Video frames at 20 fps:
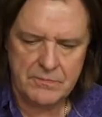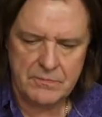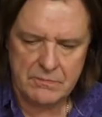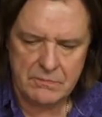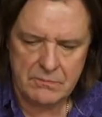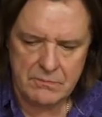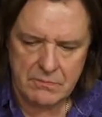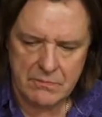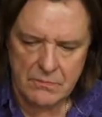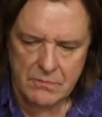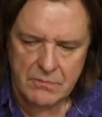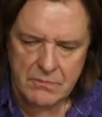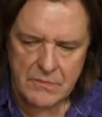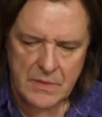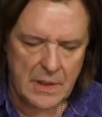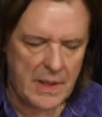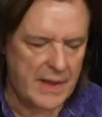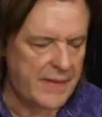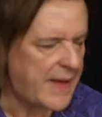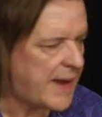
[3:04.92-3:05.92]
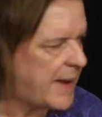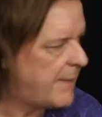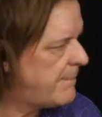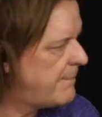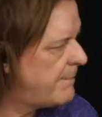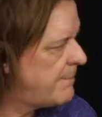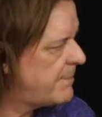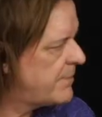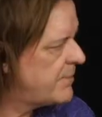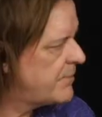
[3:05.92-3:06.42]
like that.
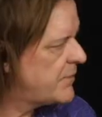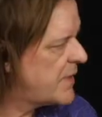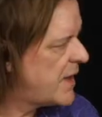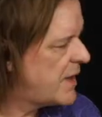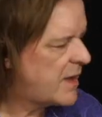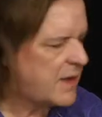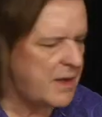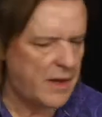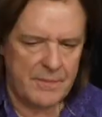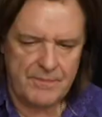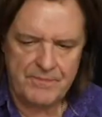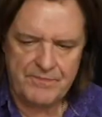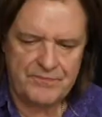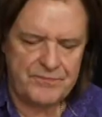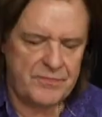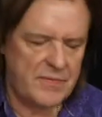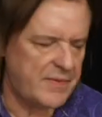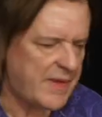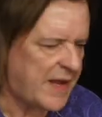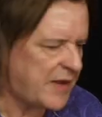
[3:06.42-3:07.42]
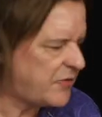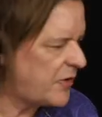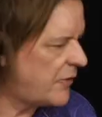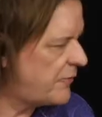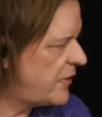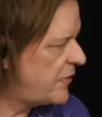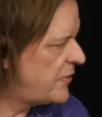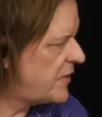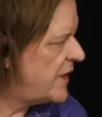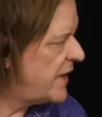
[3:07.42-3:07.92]
That's
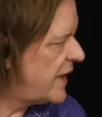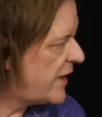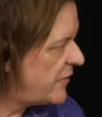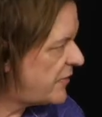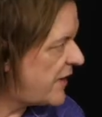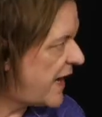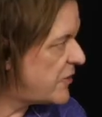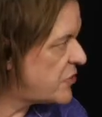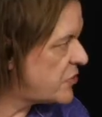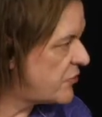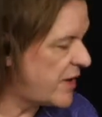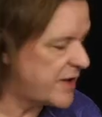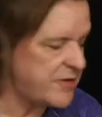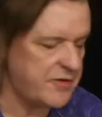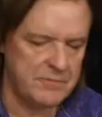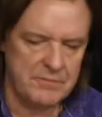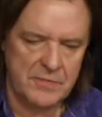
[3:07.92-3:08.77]
obviously an exaggerated,